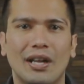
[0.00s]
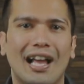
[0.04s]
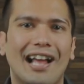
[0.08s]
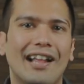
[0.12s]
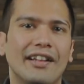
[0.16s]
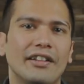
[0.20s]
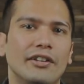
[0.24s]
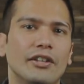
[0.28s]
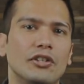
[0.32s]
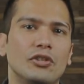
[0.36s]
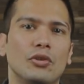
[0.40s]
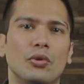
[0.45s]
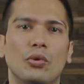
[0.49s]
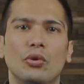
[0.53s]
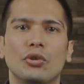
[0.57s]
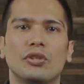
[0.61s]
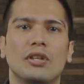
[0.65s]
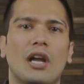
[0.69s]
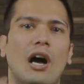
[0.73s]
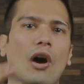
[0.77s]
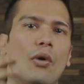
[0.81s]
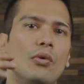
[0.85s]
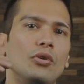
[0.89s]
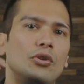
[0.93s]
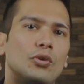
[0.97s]
And this goes
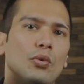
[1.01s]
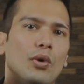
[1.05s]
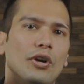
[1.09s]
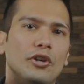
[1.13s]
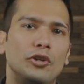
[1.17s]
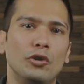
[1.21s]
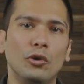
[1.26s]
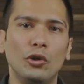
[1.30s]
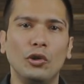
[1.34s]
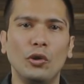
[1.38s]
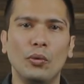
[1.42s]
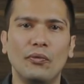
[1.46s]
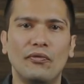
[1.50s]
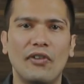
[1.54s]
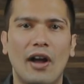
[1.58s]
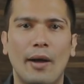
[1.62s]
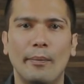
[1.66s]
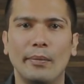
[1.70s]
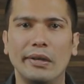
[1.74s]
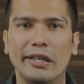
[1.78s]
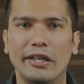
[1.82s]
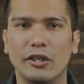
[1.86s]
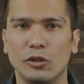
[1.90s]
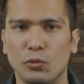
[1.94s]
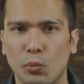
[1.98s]
out to our YouTube
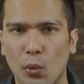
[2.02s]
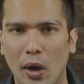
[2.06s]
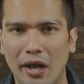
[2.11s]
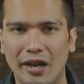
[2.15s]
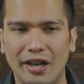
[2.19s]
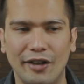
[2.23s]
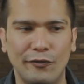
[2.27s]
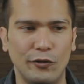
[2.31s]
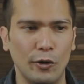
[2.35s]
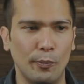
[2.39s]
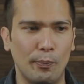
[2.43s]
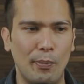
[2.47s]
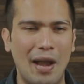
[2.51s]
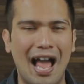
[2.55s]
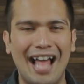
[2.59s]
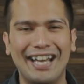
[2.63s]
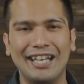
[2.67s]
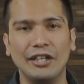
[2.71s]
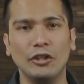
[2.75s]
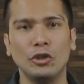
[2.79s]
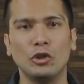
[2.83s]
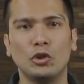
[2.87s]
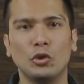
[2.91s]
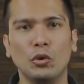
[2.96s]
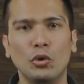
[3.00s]
family as well. If you're
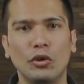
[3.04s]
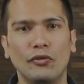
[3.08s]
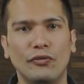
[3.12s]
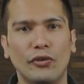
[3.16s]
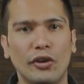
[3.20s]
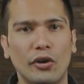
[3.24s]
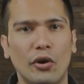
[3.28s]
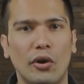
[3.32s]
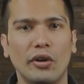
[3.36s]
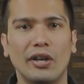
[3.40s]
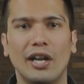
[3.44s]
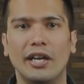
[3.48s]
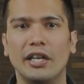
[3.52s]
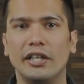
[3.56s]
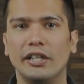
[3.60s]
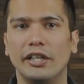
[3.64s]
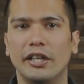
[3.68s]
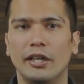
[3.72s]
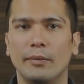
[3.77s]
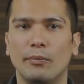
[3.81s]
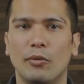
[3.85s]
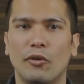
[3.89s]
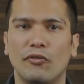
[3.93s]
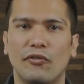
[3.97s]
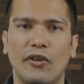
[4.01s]
planning a shoot for your online
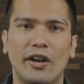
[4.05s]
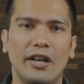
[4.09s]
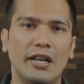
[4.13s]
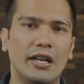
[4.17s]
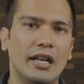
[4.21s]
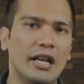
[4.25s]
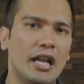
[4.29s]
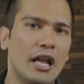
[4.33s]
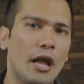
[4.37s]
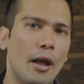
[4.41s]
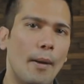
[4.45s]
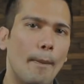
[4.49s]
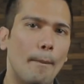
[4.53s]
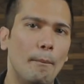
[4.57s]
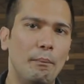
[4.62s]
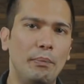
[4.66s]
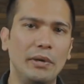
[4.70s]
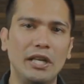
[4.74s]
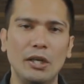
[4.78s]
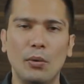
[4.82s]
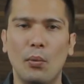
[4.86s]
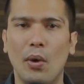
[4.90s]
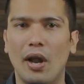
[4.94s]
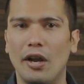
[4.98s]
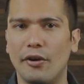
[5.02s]
dating profile,
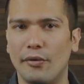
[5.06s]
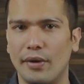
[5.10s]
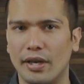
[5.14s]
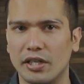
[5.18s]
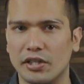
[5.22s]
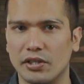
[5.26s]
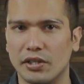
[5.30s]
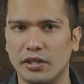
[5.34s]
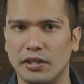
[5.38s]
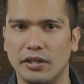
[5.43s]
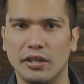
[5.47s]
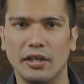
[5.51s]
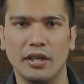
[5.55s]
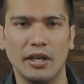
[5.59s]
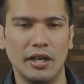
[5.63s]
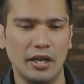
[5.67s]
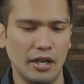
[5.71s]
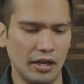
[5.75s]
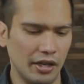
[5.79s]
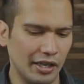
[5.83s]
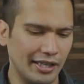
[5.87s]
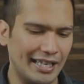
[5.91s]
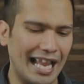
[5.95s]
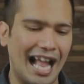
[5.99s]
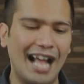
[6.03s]
be well rested.
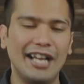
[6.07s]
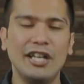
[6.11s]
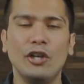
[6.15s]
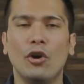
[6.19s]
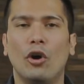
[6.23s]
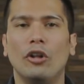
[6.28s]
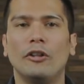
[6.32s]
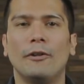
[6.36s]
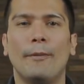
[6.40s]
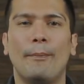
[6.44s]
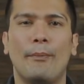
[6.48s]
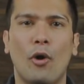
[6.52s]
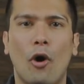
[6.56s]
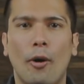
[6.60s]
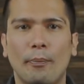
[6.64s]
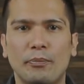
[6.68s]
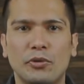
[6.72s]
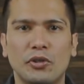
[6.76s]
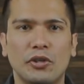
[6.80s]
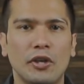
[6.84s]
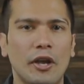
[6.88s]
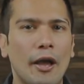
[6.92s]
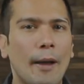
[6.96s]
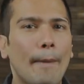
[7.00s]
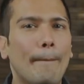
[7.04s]
Carry all the
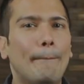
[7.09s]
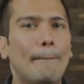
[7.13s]
props.